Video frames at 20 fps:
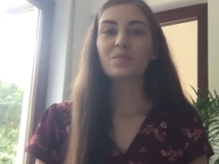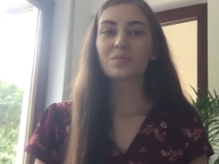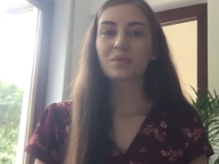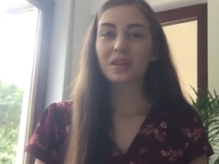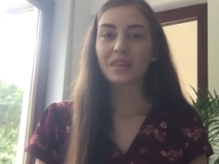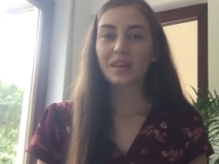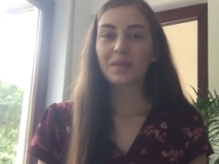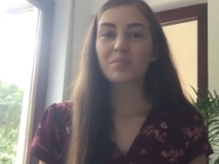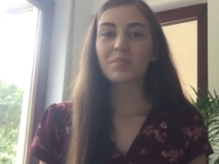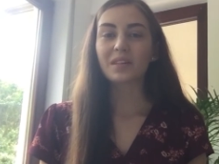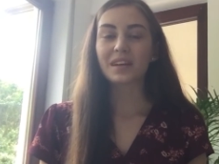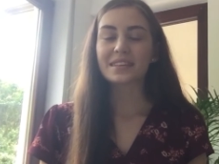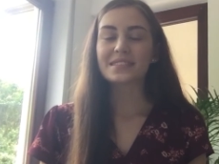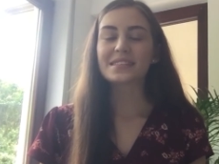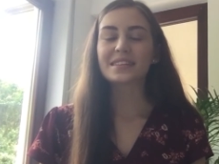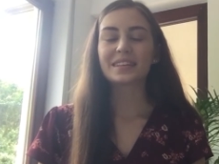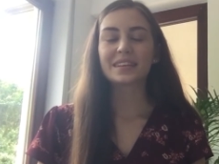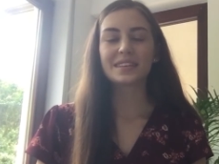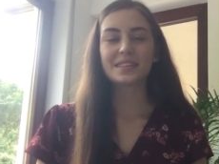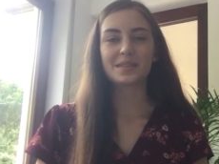really
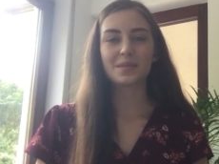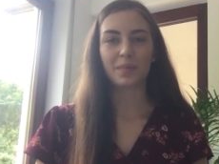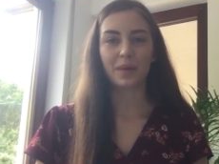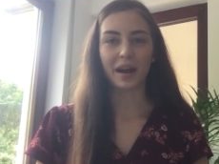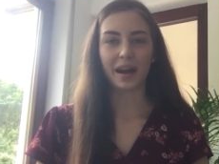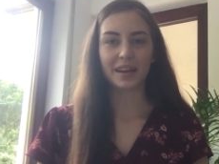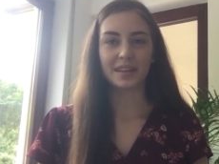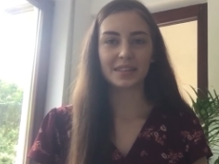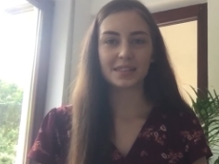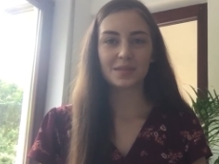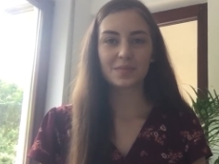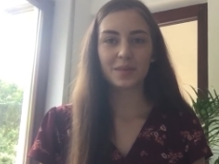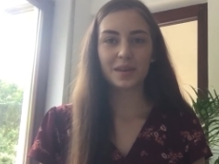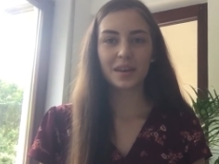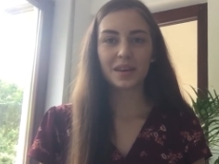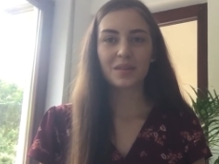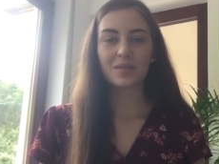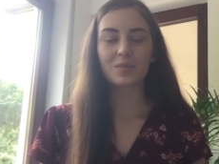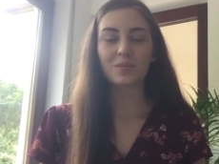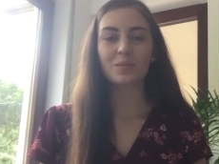pleasantly surprised
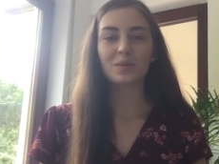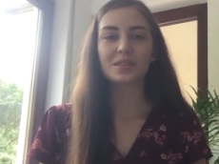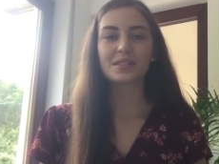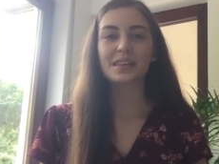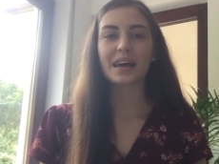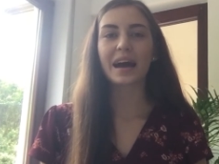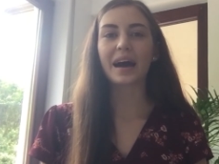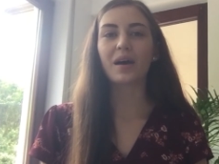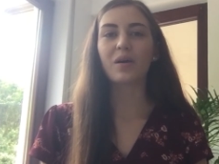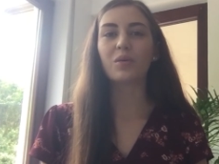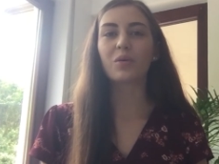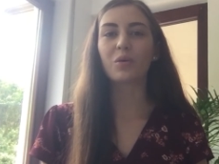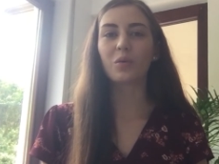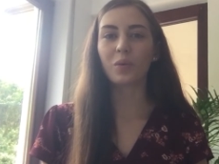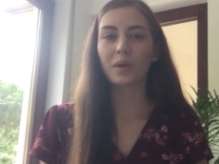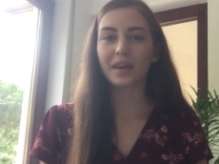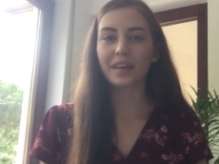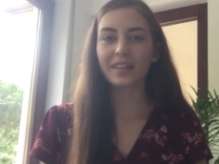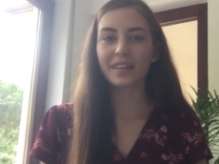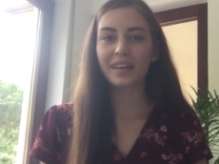me was how
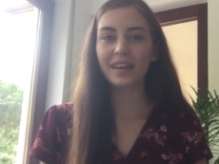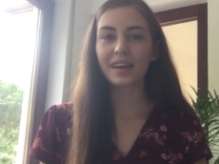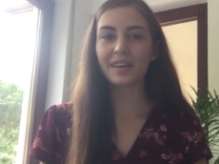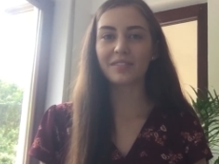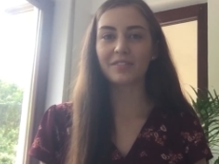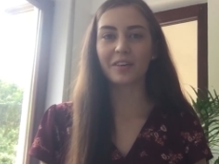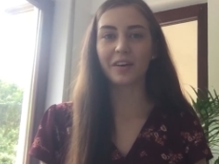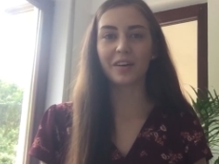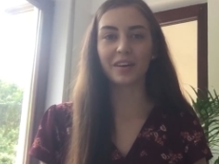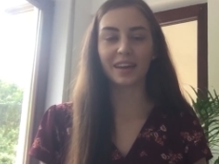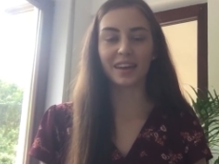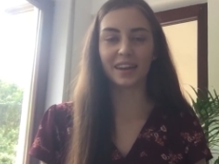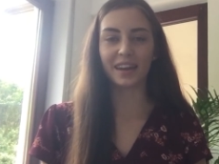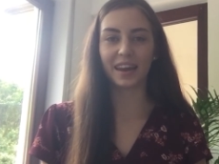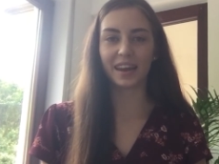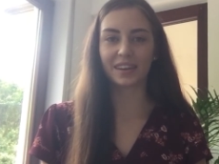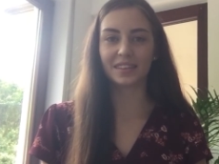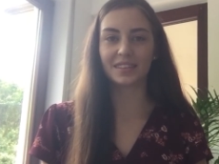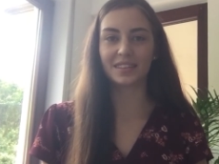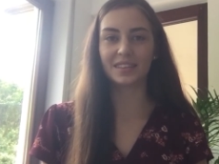quickly I felt
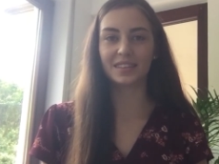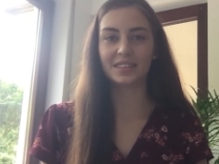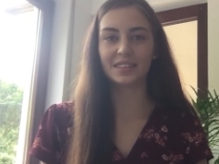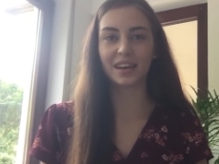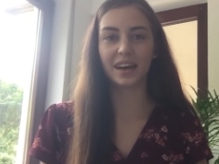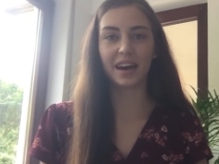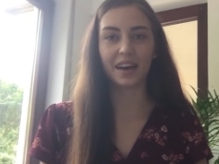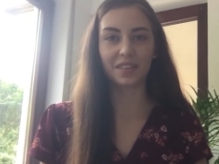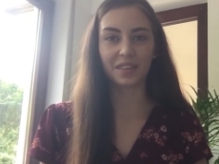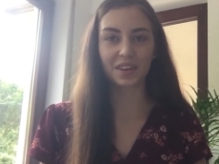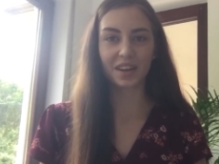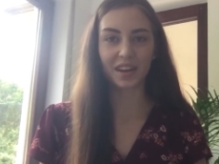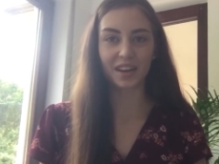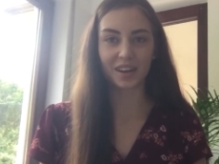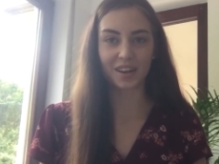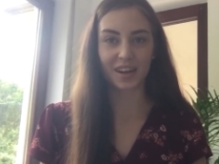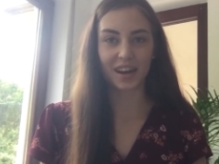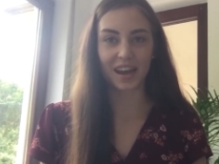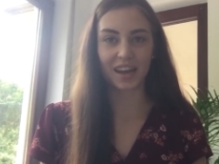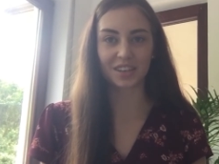connected to other
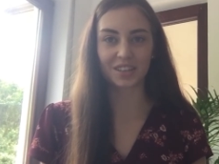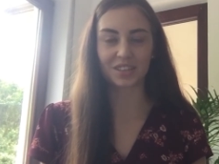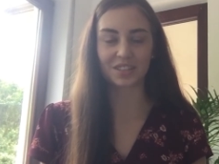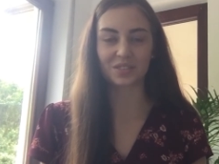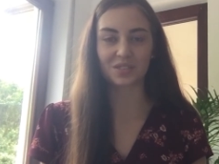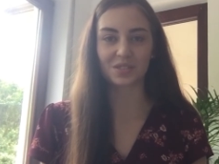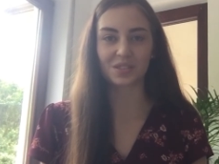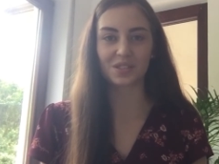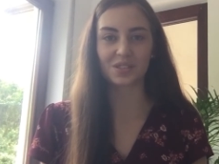international